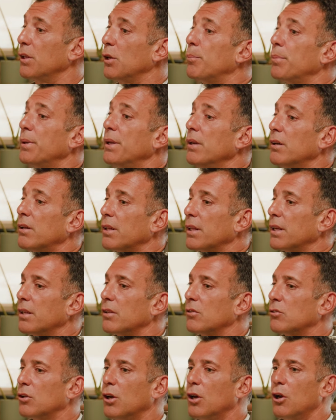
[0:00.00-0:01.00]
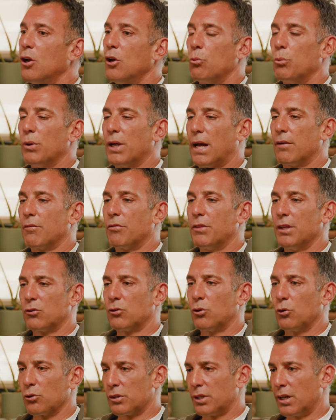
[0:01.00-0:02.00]
appeal is we have this
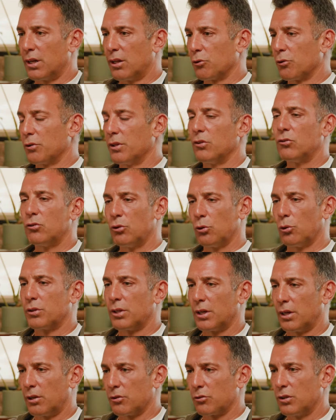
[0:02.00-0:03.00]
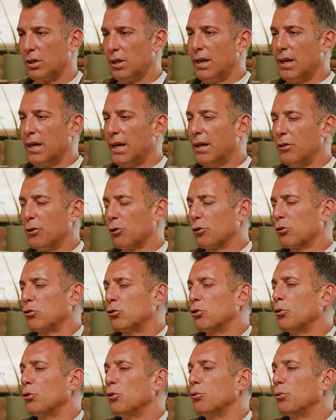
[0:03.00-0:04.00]
hotel or these two hotels and they're
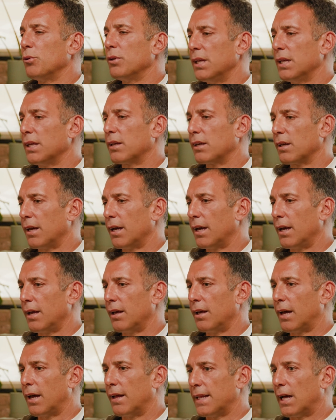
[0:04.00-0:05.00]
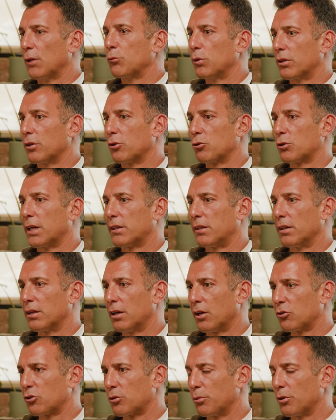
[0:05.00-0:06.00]
so unique and that's what they're attracting
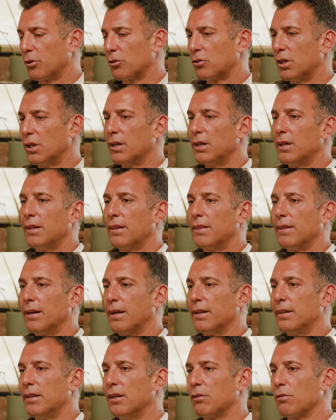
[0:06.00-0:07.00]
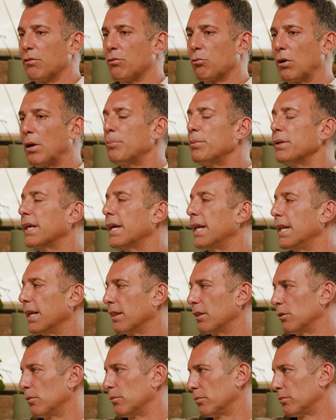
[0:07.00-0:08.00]
customers, the idea of replicating
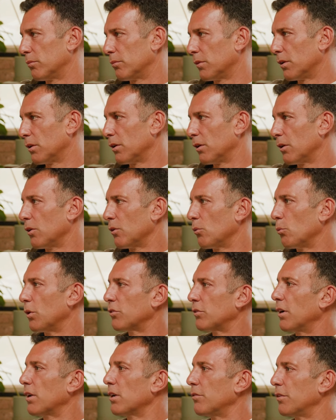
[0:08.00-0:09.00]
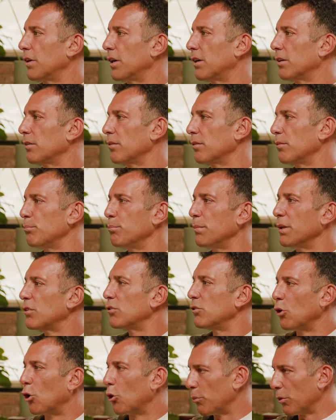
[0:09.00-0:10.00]
them was kind of a
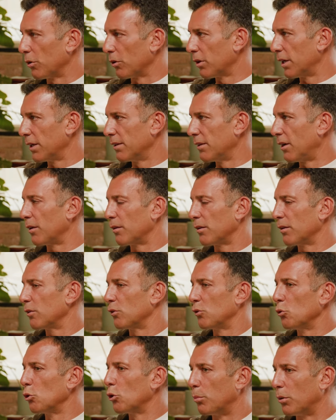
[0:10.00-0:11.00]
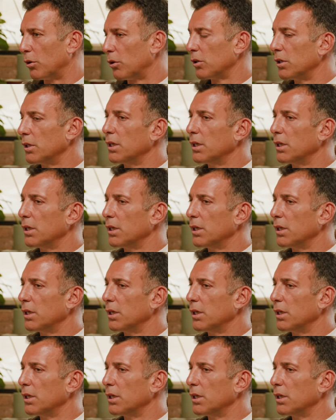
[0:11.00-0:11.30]
misnomer and not doable.